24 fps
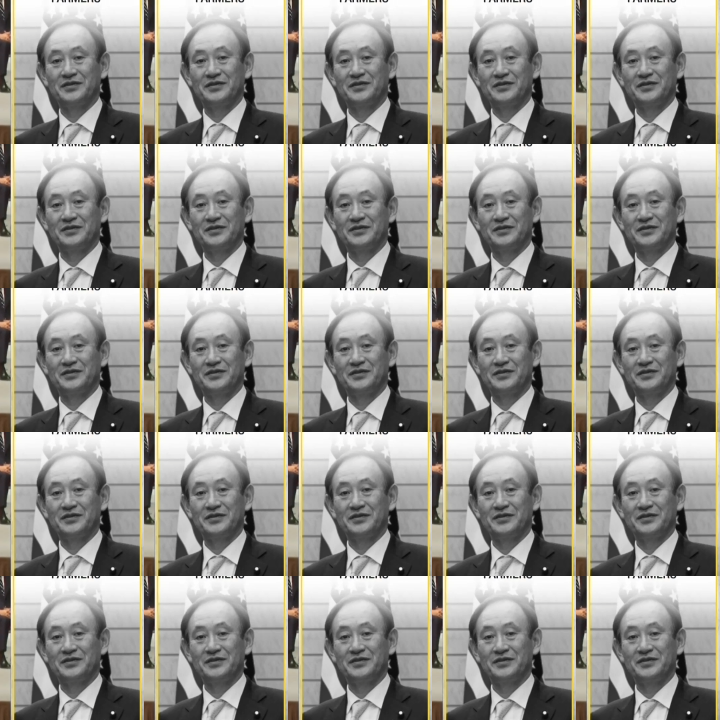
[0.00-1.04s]

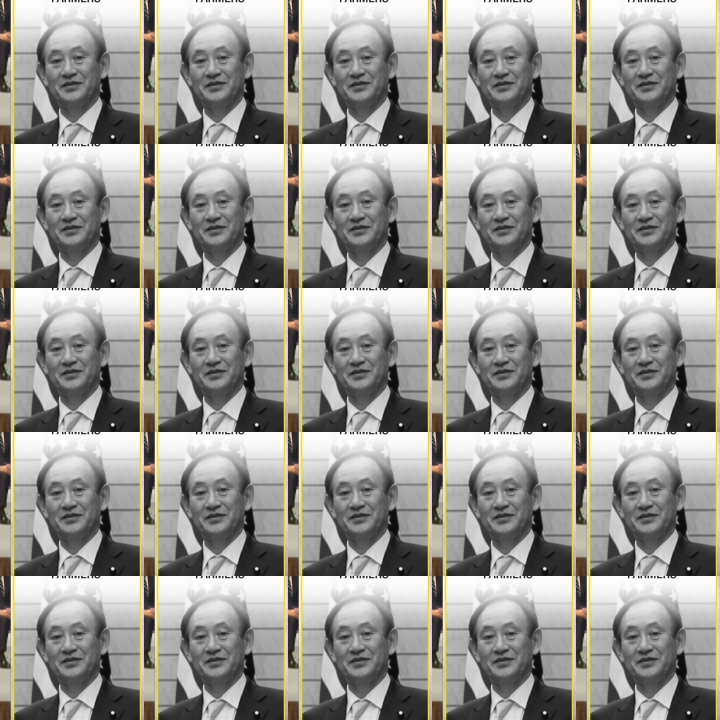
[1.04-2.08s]

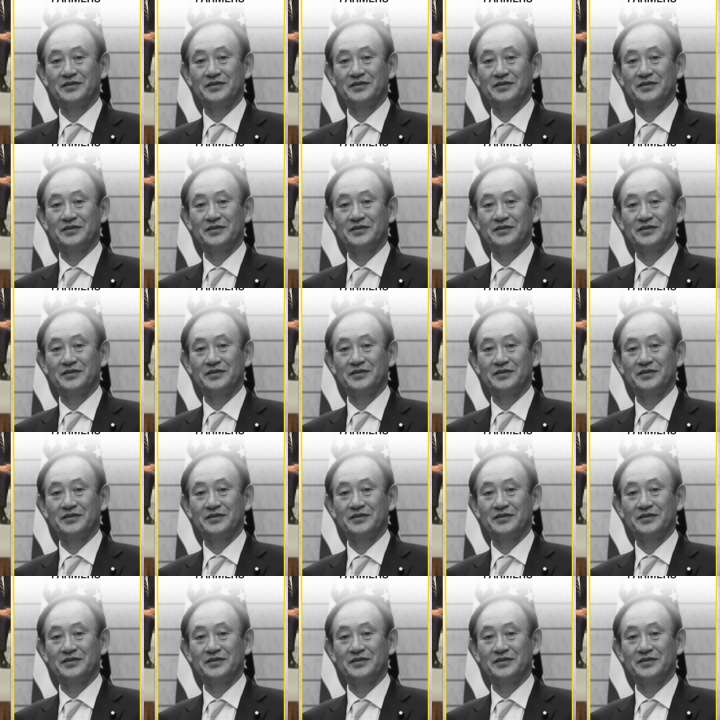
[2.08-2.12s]
Nobody speaks.